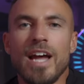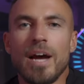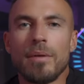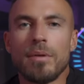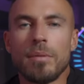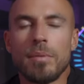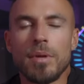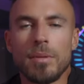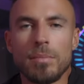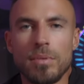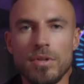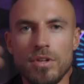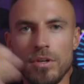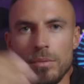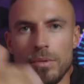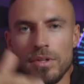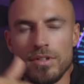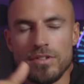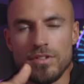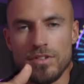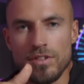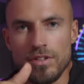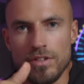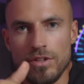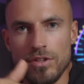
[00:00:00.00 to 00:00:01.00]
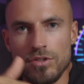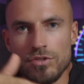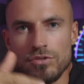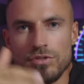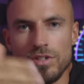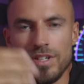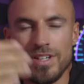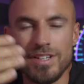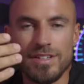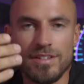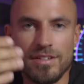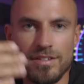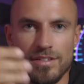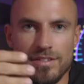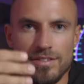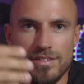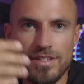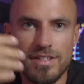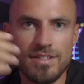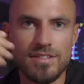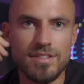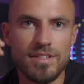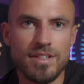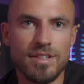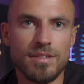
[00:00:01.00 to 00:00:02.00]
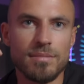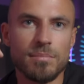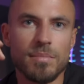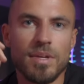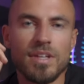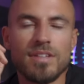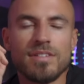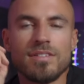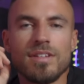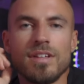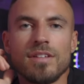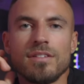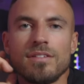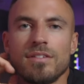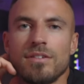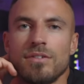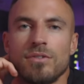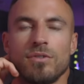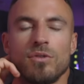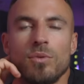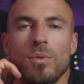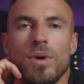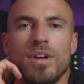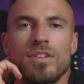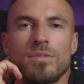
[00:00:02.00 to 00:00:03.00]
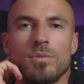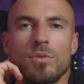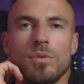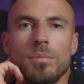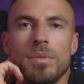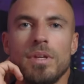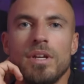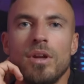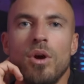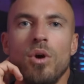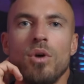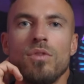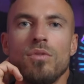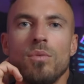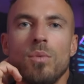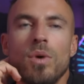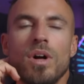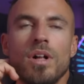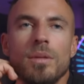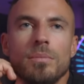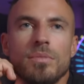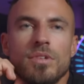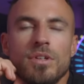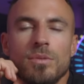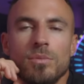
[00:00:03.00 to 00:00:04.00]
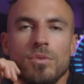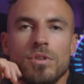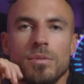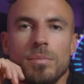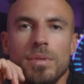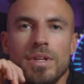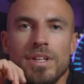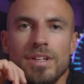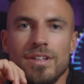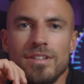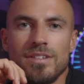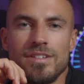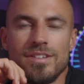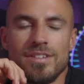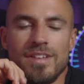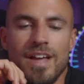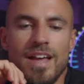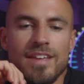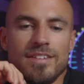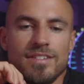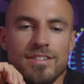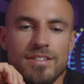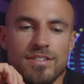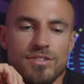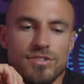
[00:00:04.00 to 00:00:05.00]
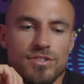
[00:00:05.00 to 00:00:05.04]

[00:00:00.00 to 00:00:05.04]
how many people are coming into the country and into the city makes sense, because otherwise it would have been overwhelmed and it would have been a disaster.